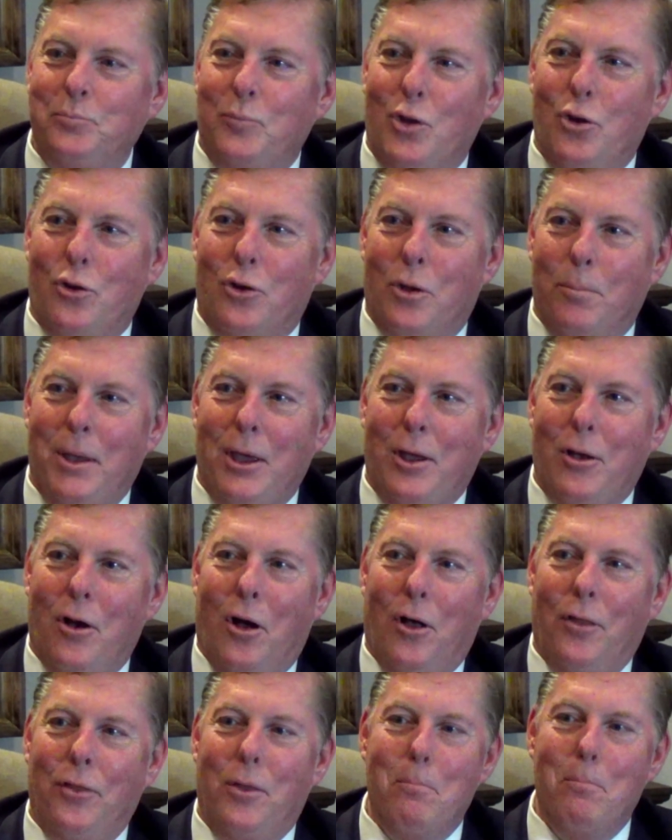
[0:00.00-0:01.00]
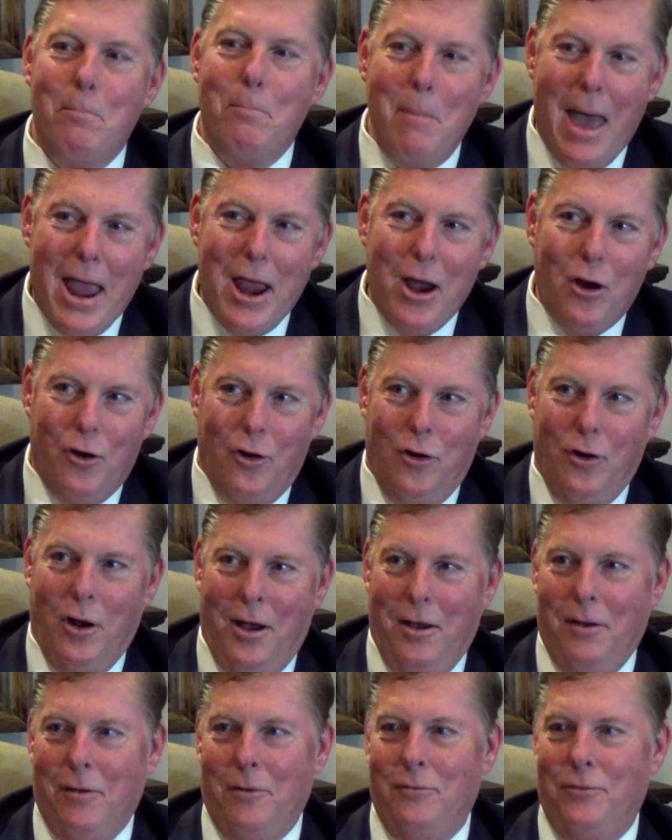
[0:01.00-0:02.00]
You can be called the mayor
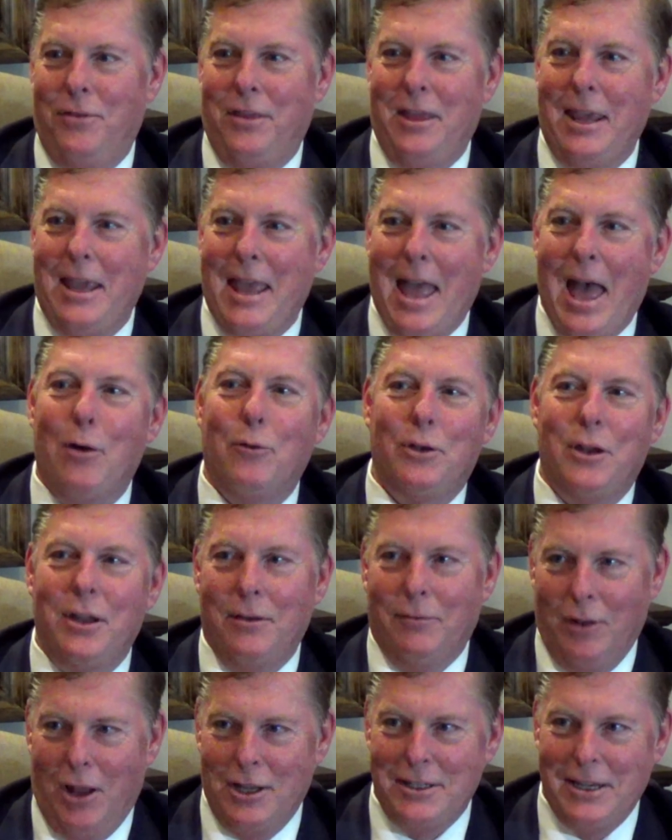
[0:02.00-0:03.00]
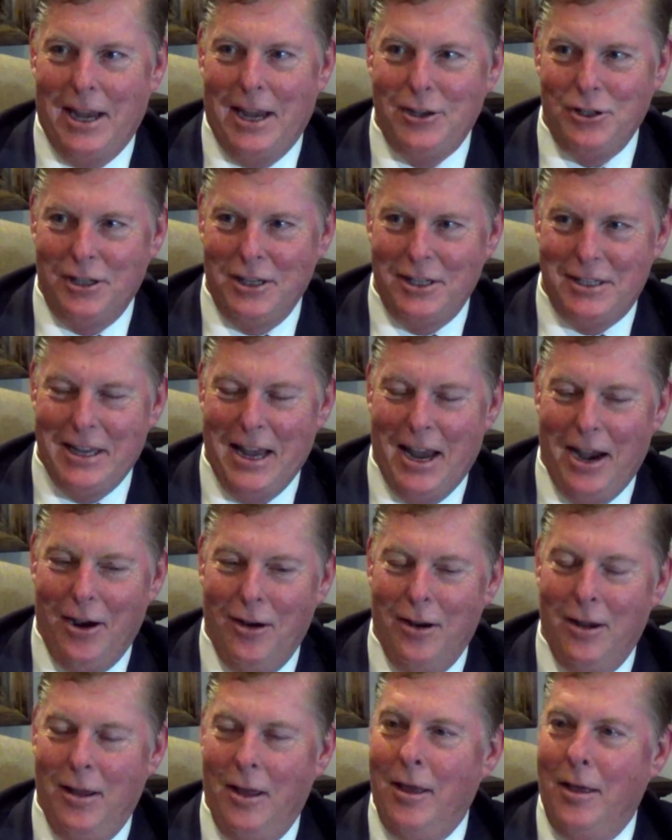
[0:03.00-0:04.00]
of the county of Los Angeles there.
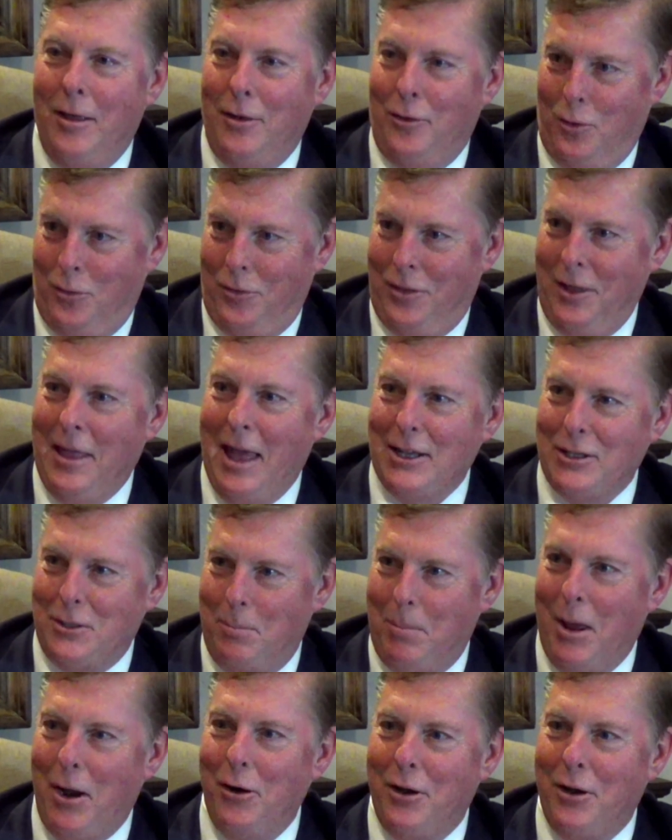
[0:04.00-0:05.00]
Do you think that's a better